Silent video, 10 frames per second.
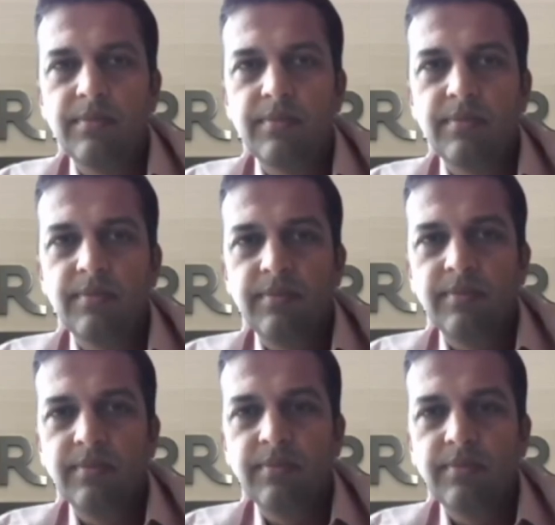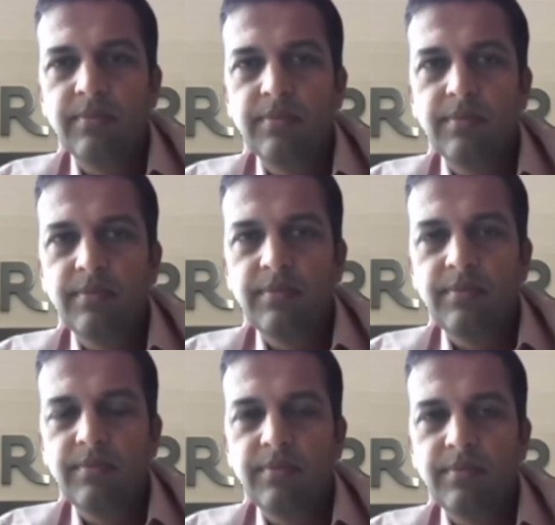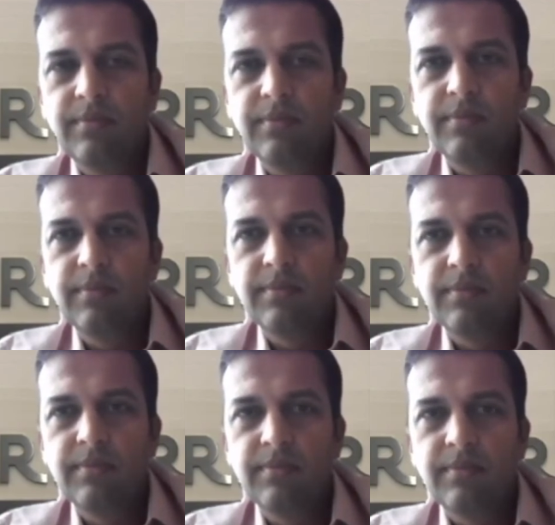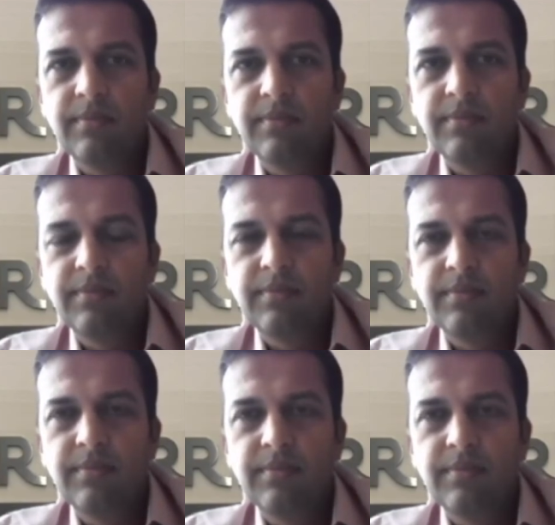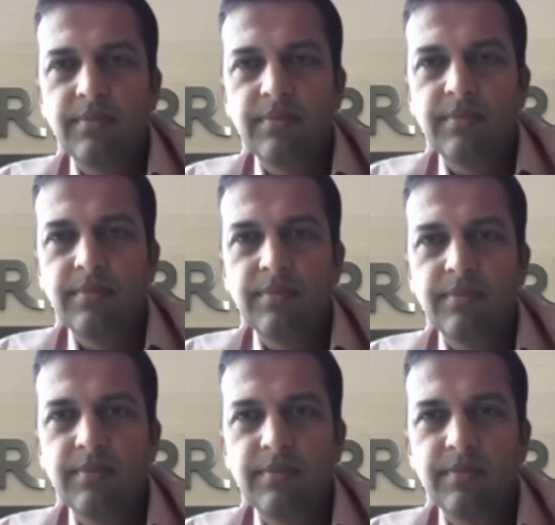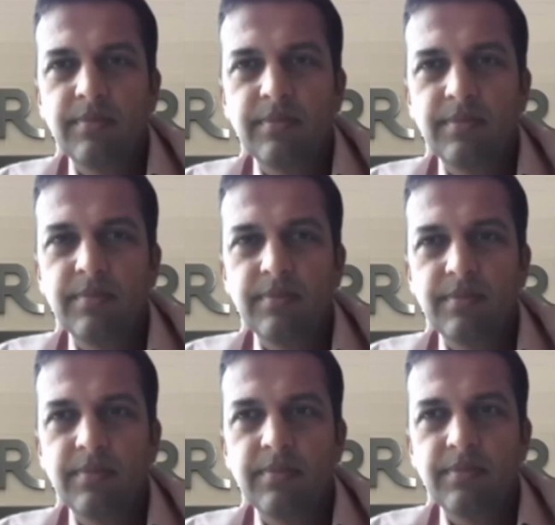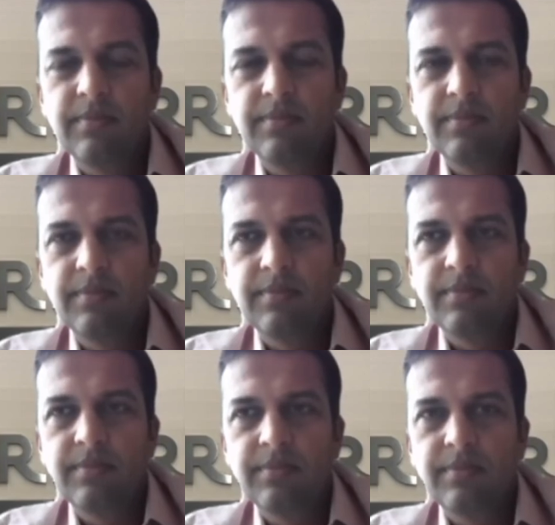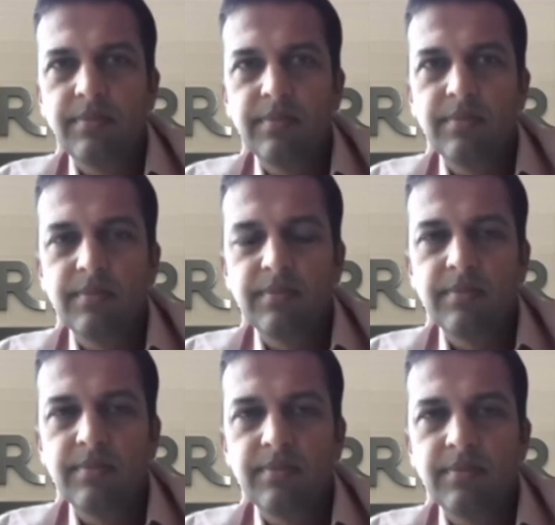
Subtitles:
No words are spoken by the person on screen.